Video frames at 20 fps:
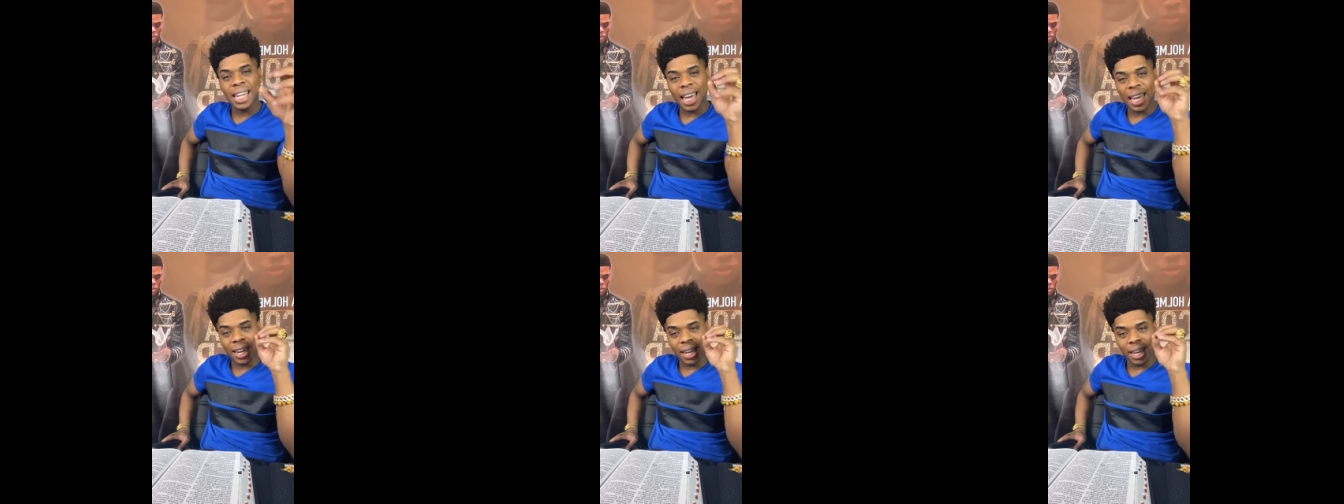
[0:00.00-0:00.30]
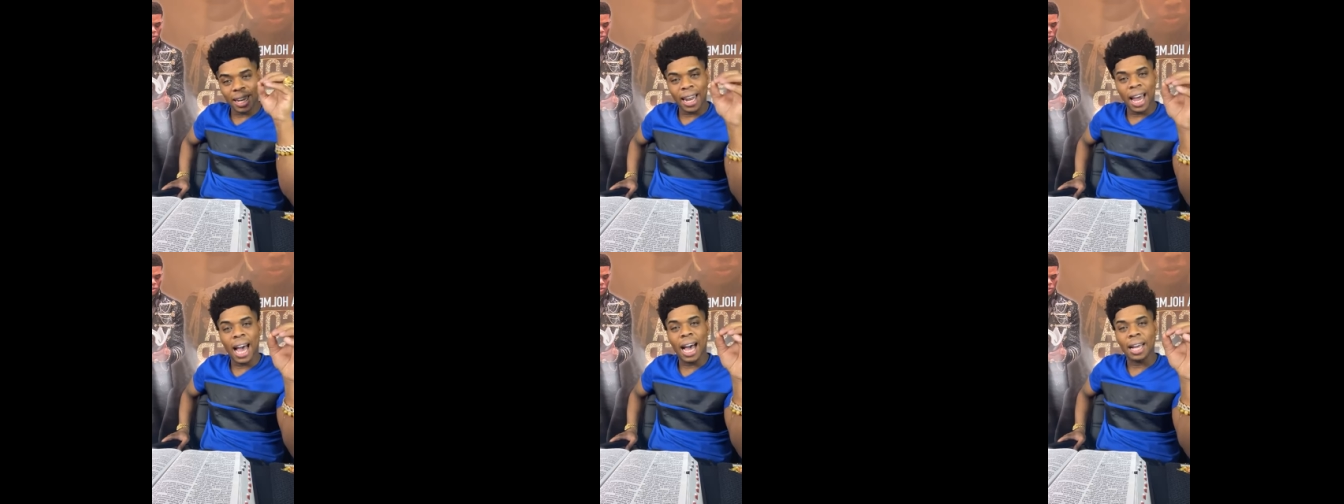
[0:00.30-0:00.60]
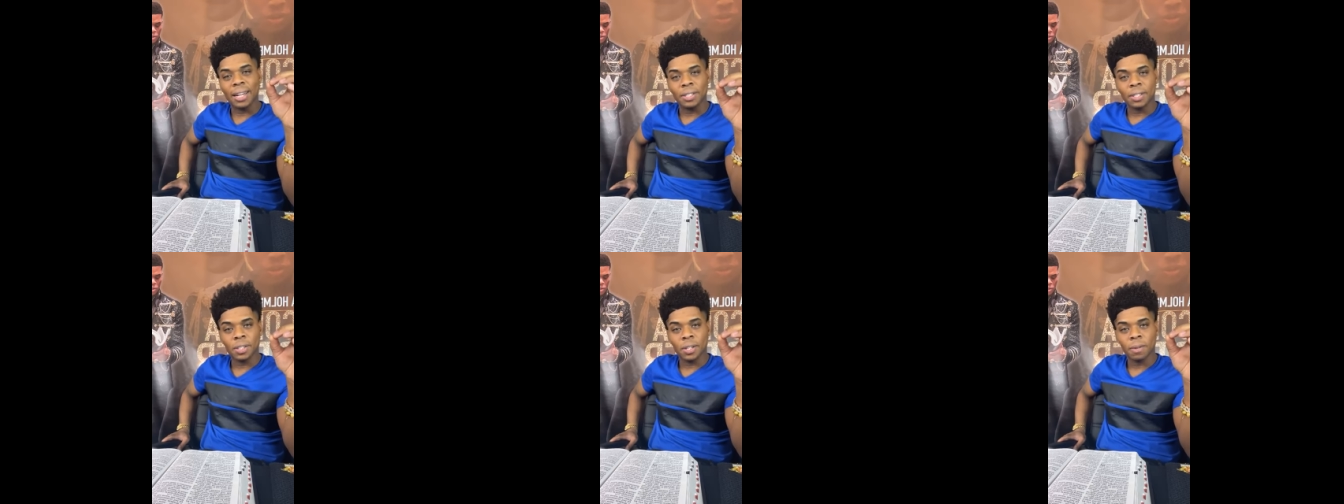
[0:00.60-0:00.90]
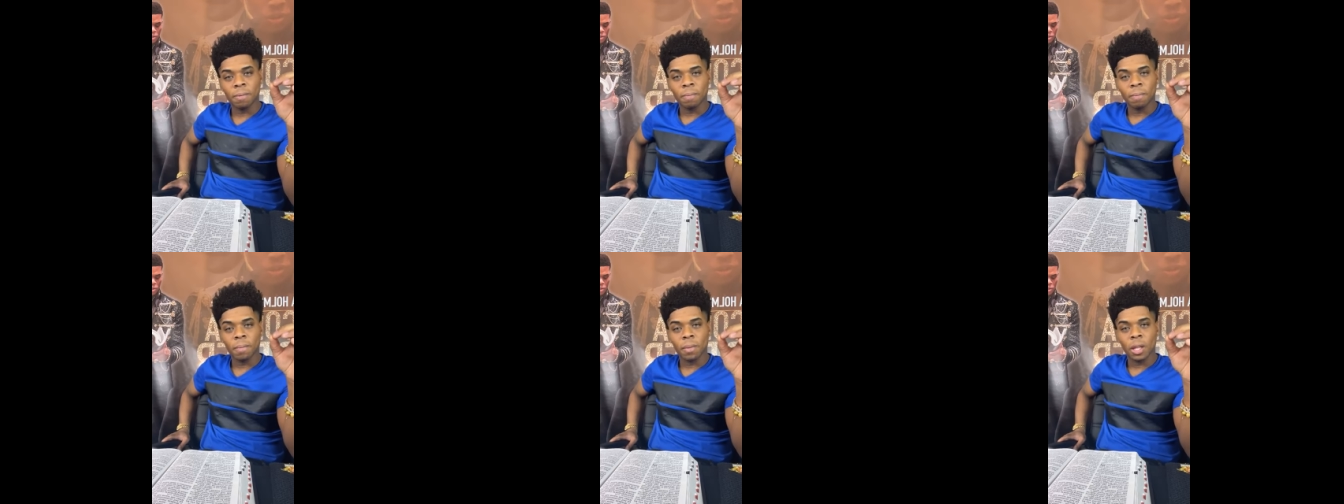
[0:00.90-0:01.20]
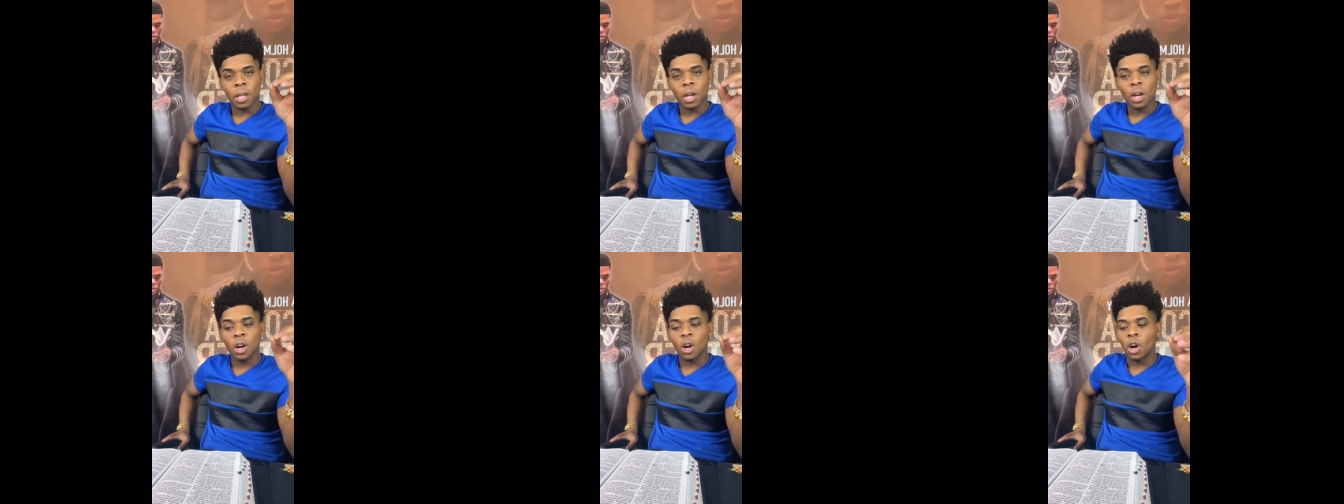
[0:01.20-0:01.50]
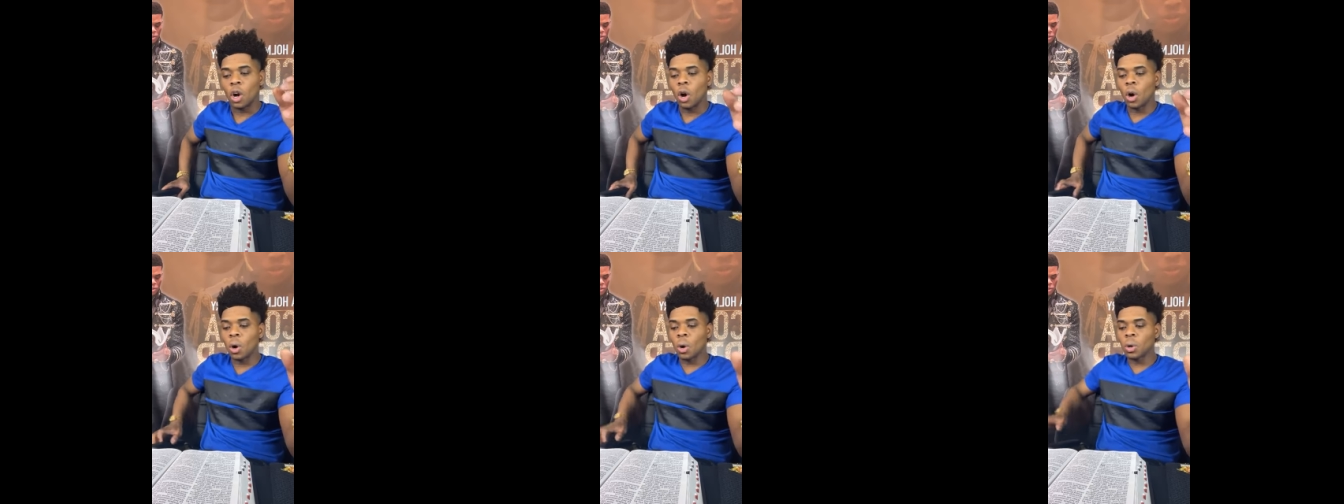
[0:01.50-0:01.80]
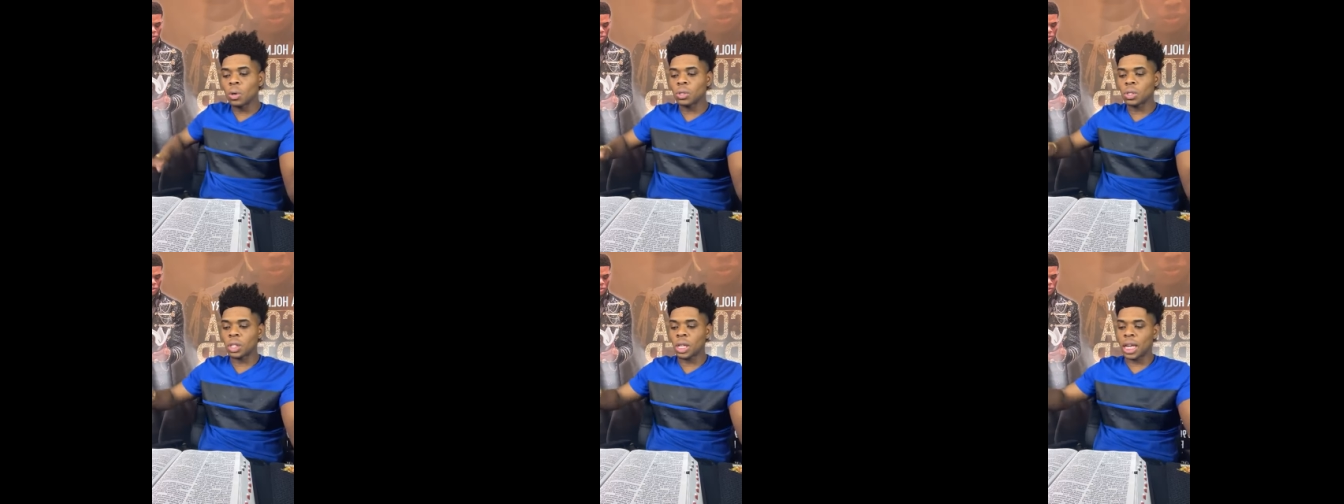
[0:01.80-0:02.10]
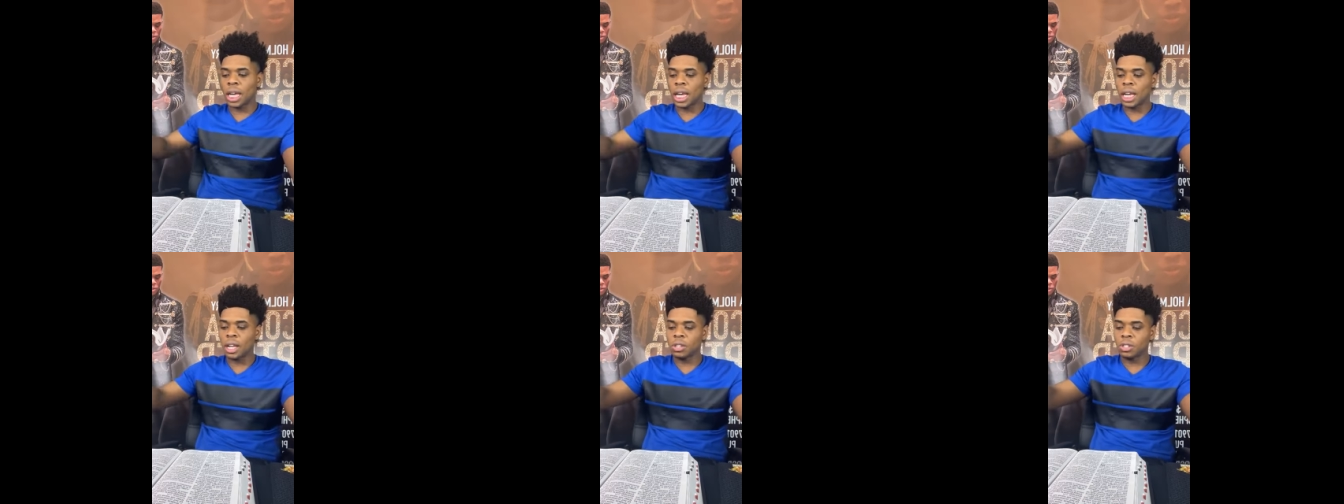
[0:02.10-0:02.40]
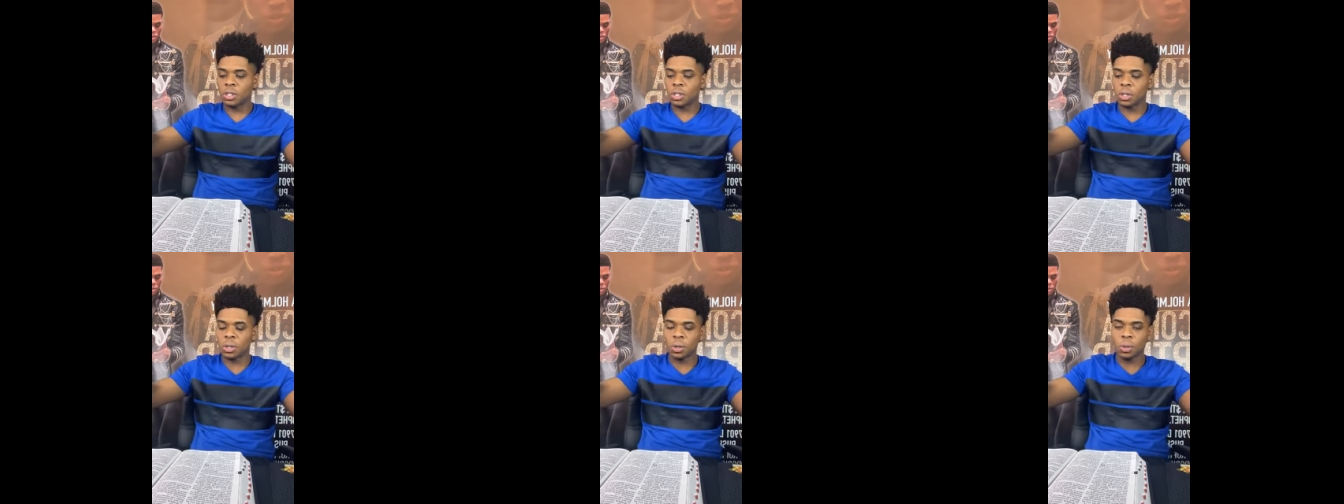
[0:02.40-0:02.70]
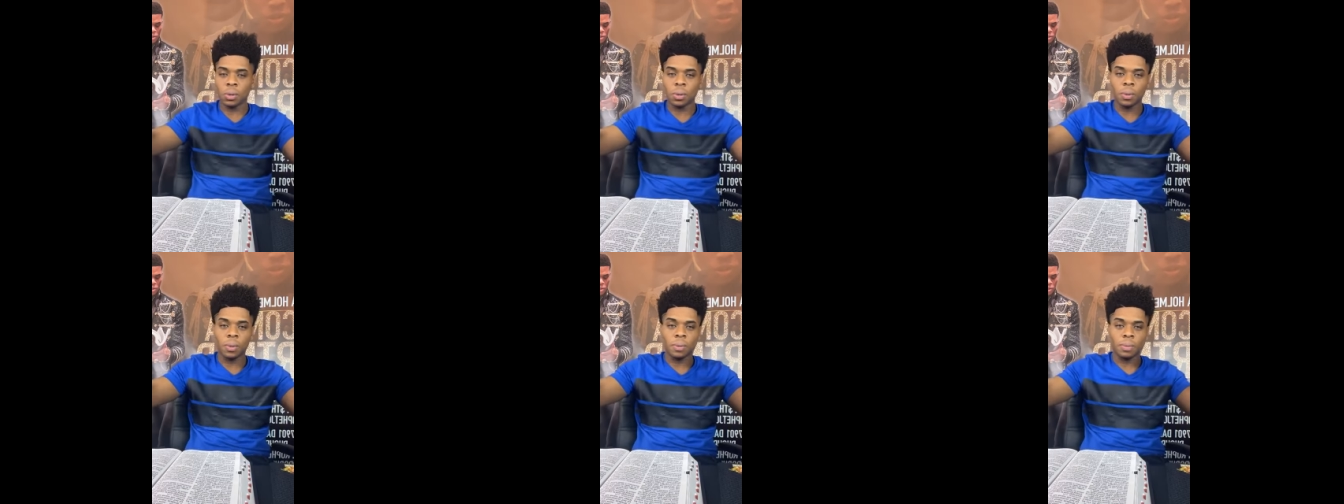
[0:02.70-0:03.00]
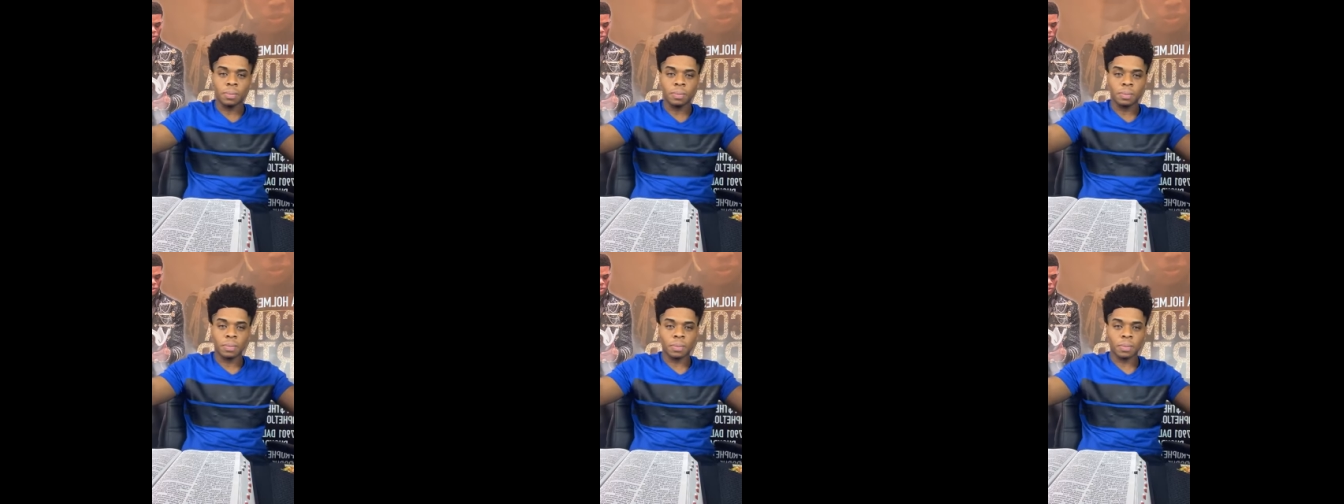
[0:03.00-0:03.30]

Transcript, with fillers: that Lot goes into